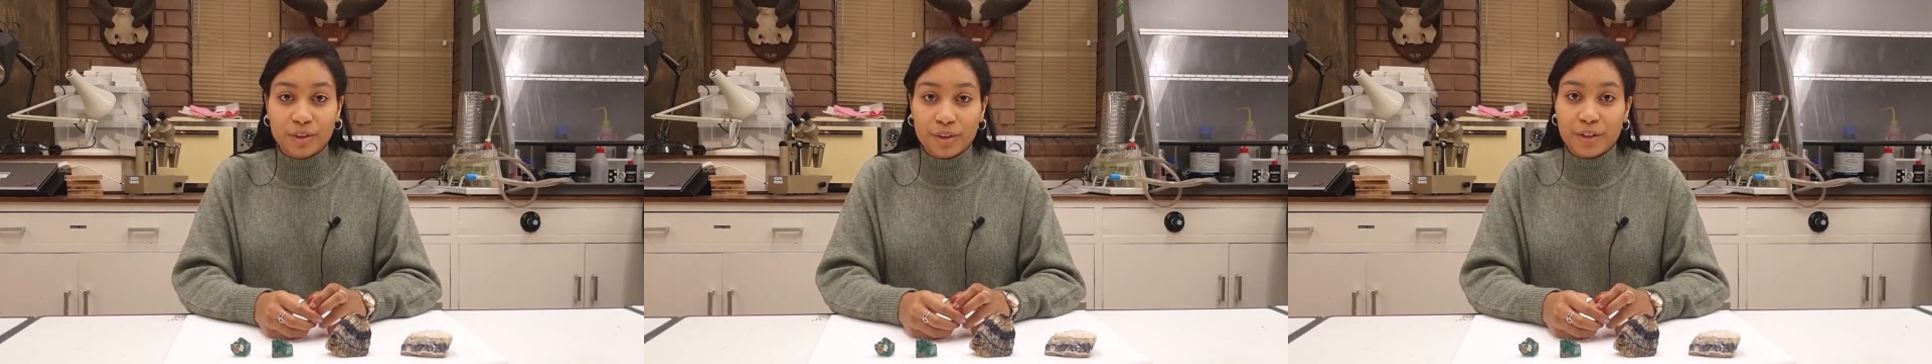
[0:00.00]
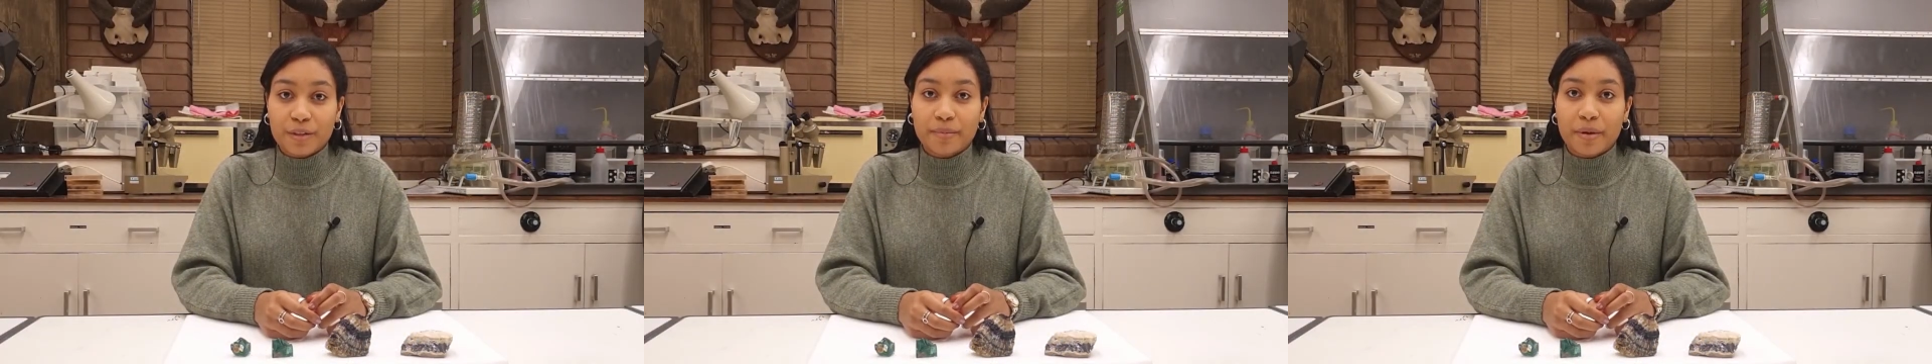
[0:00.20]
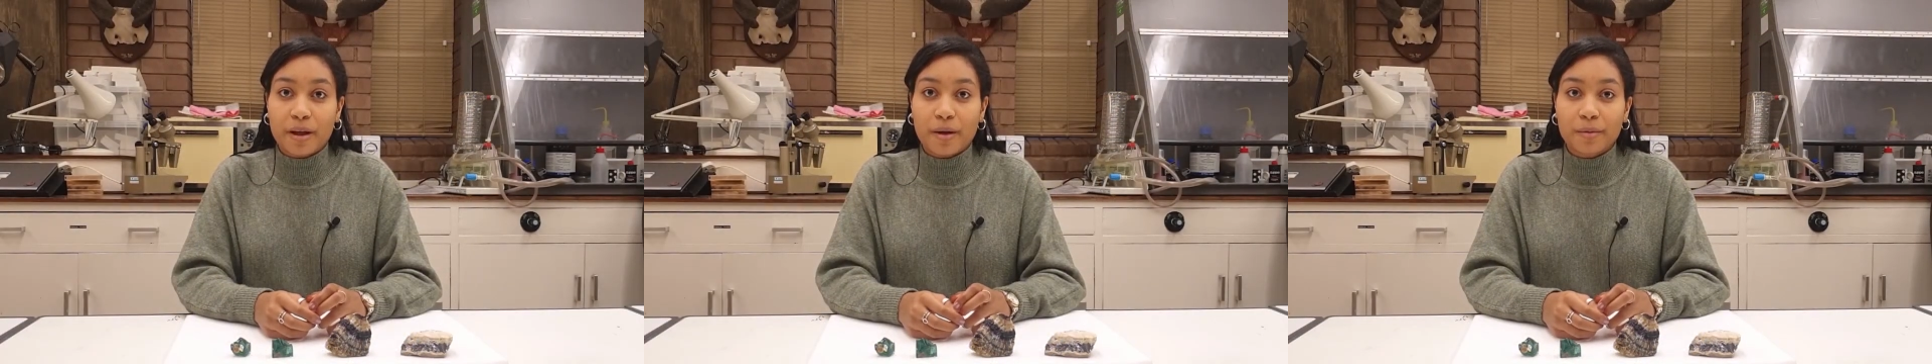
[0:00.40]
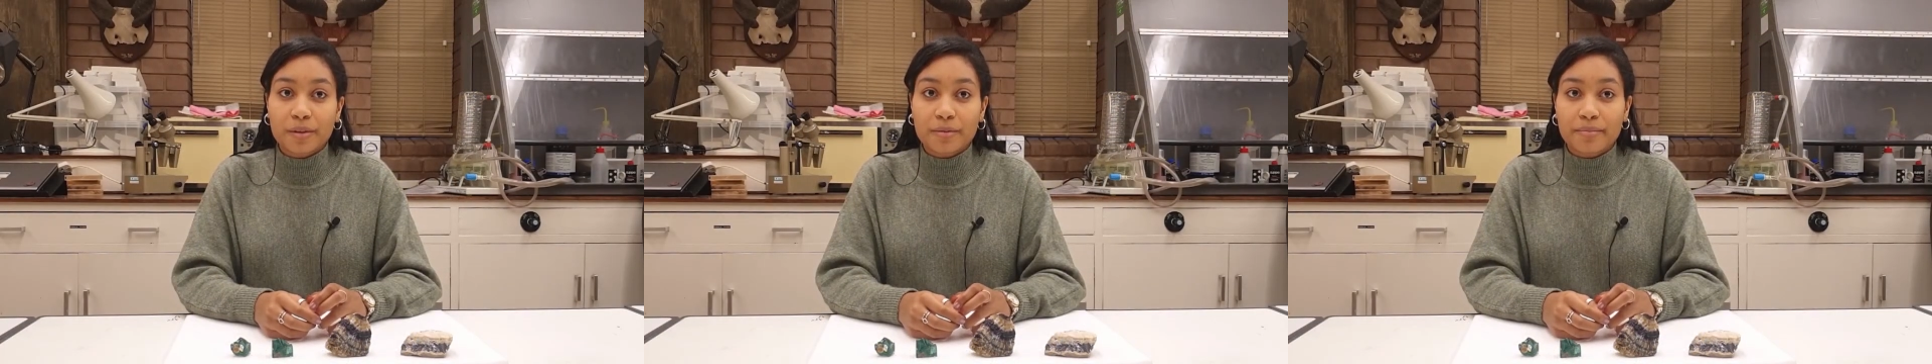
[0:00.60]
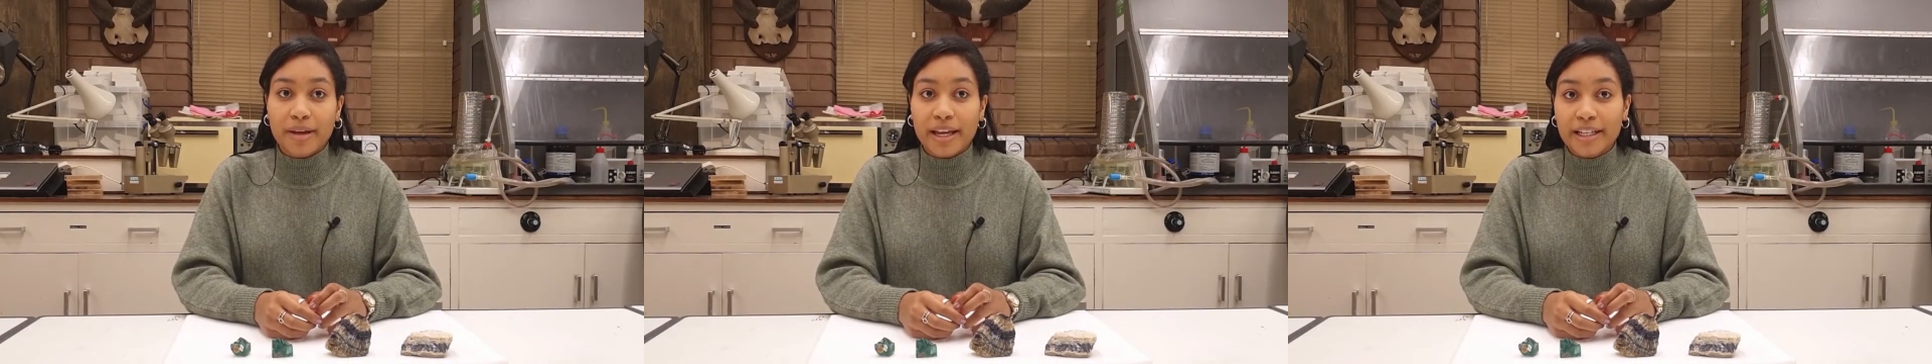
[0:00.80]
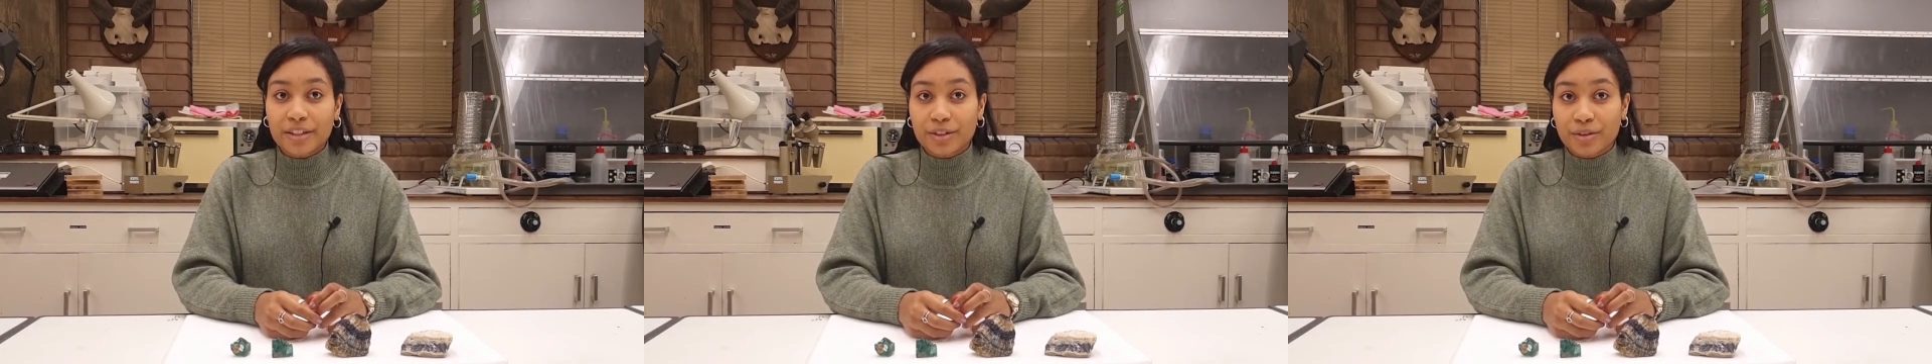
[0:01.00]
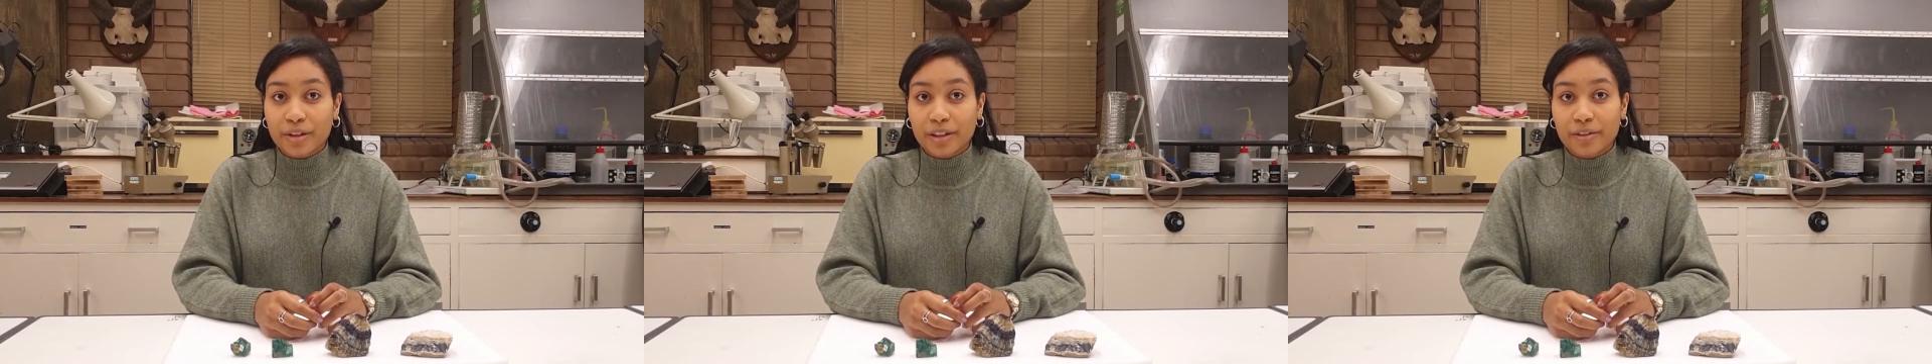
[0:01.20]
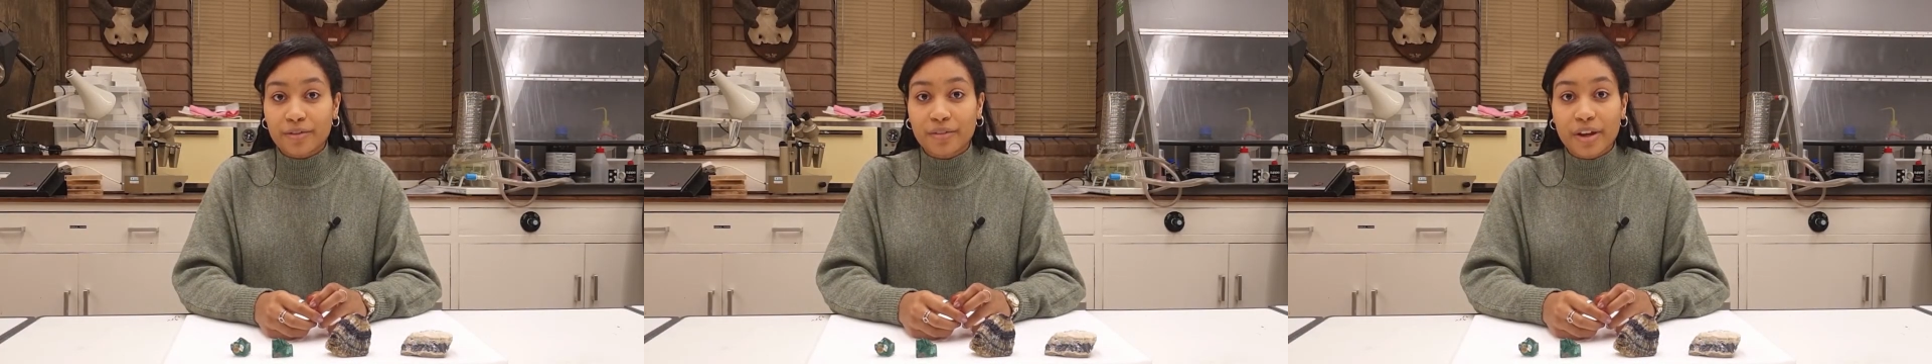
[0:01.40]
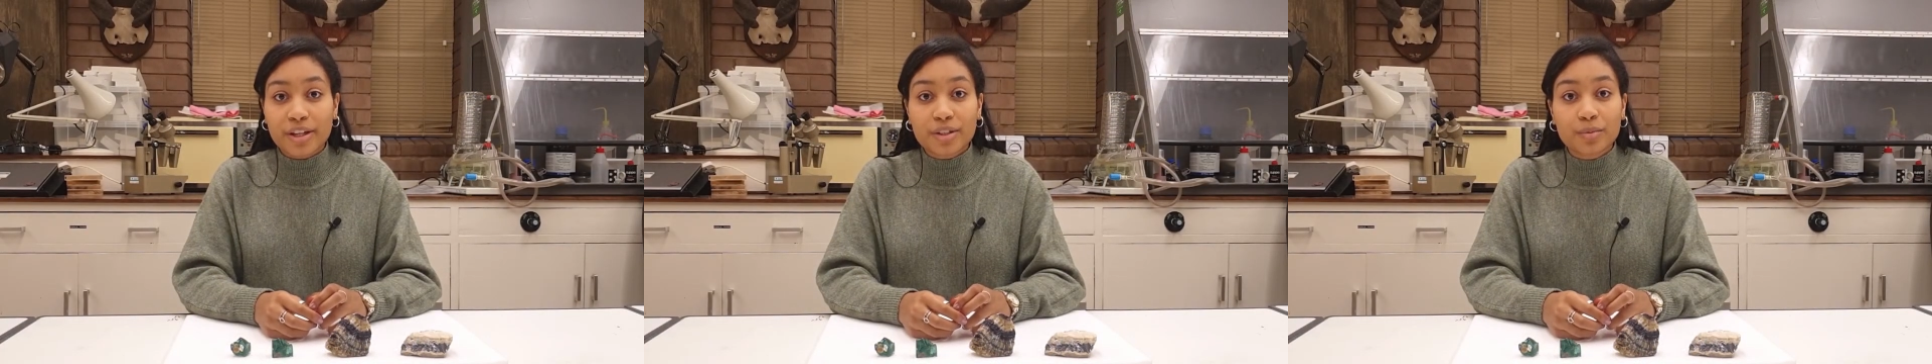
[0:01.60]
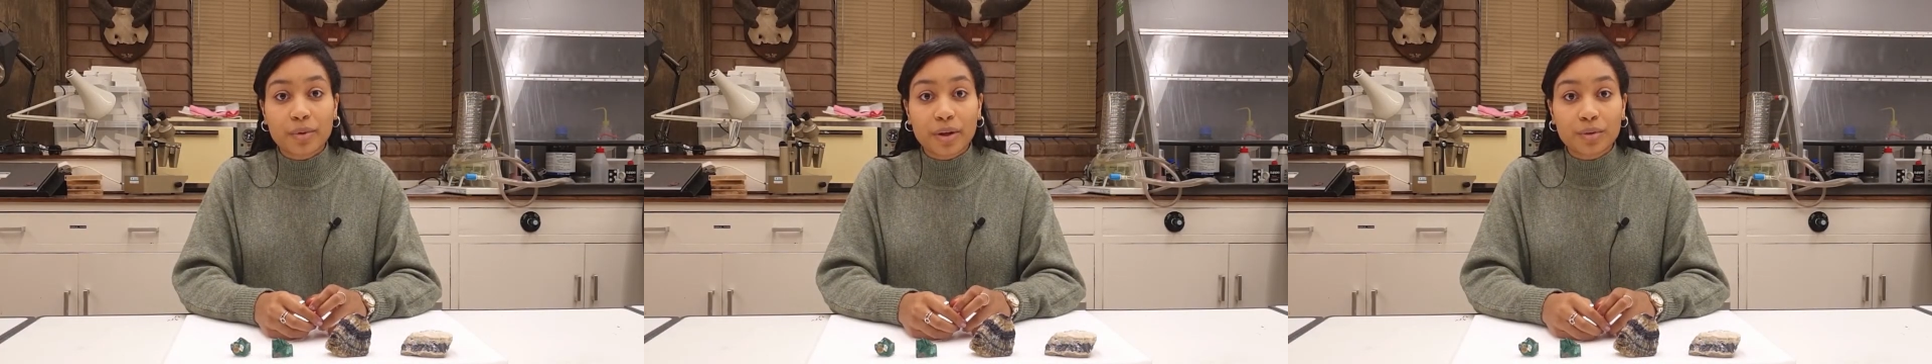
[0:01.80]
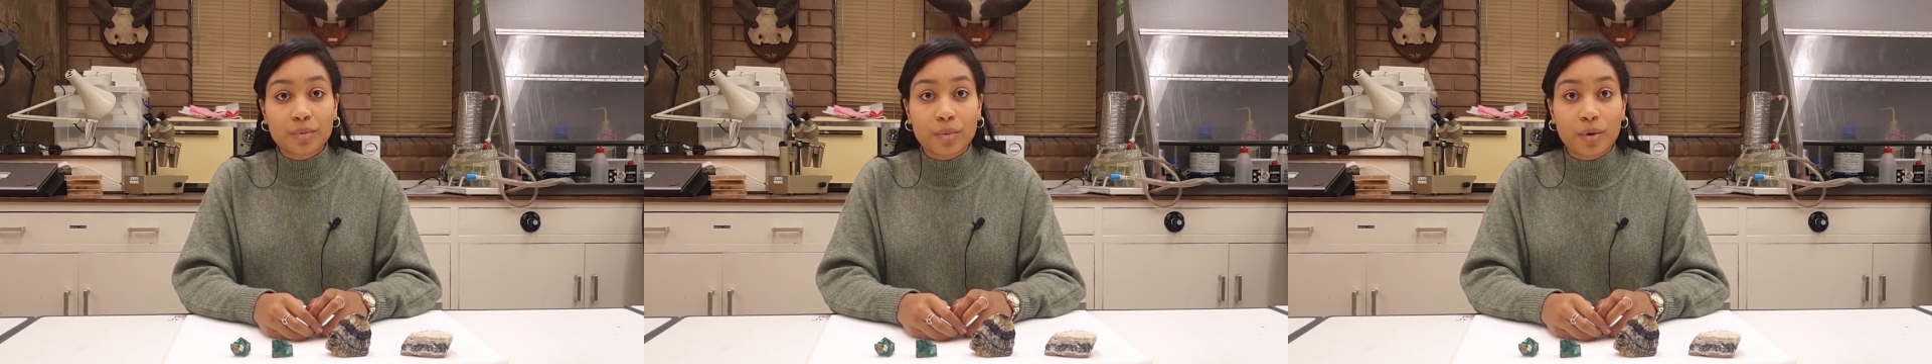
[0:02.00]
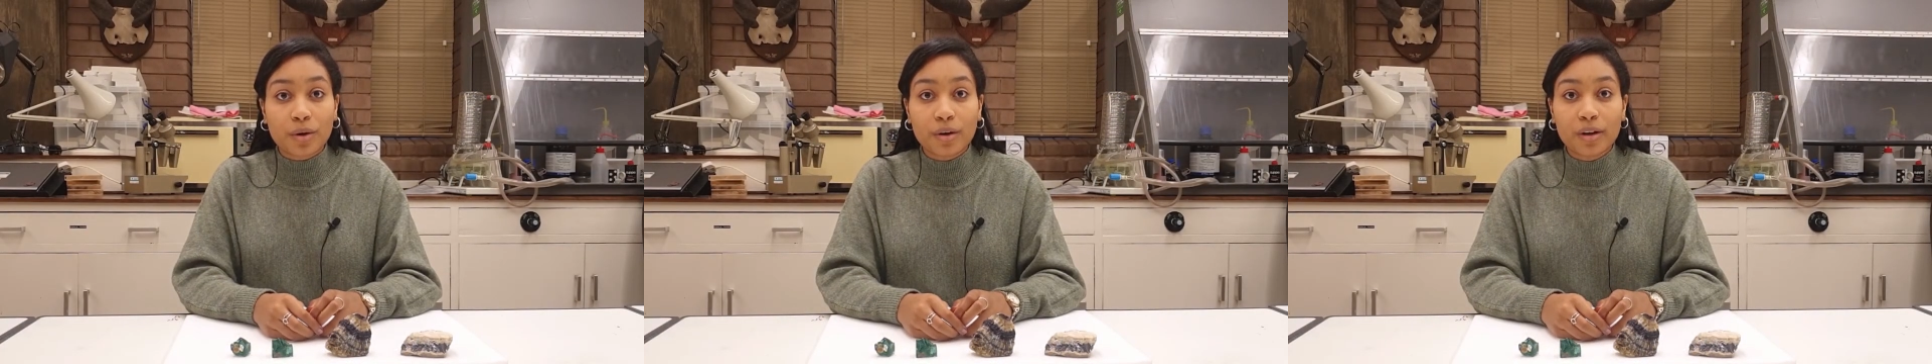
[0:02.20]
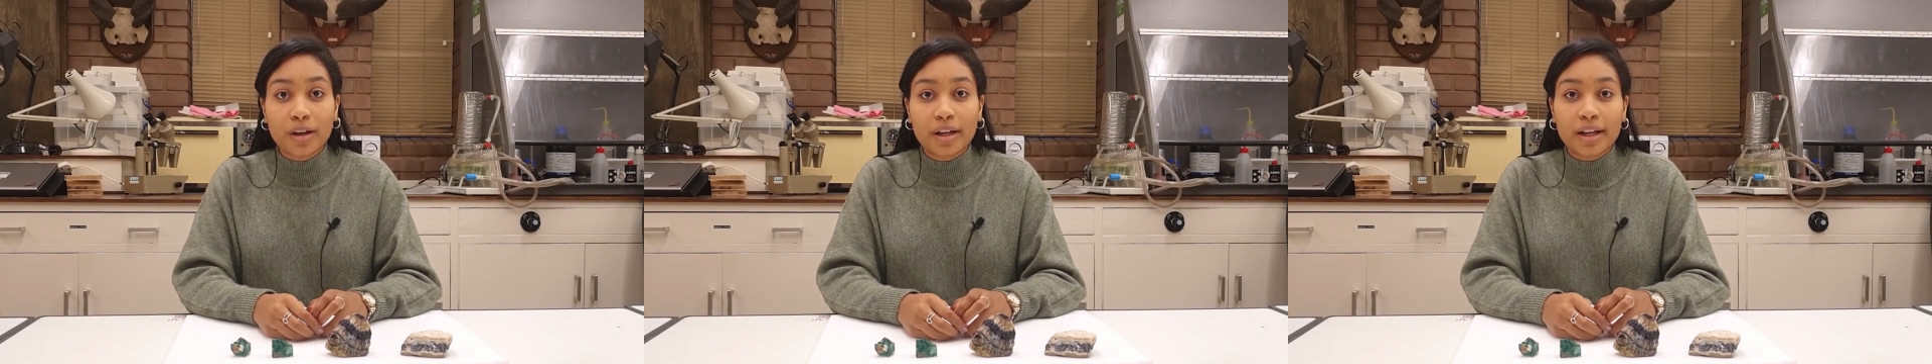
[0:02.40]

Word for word: spar was mined during the First World War